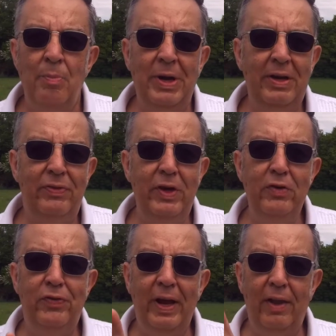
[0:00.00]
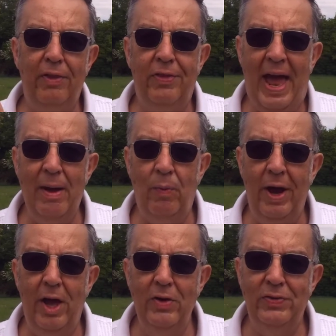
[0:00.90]
but if you feel that
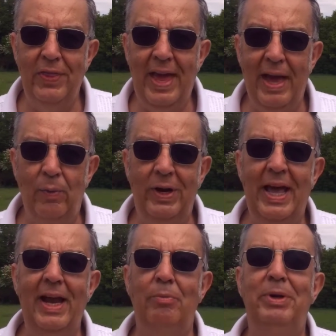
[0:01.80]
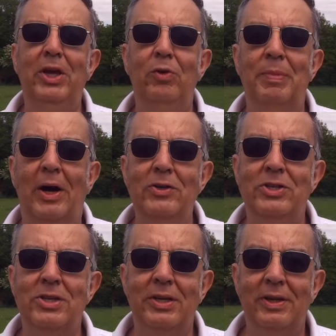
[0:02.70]
one over there would help you
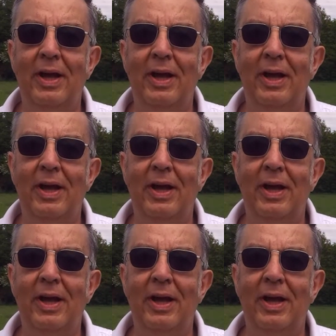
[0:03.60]
most,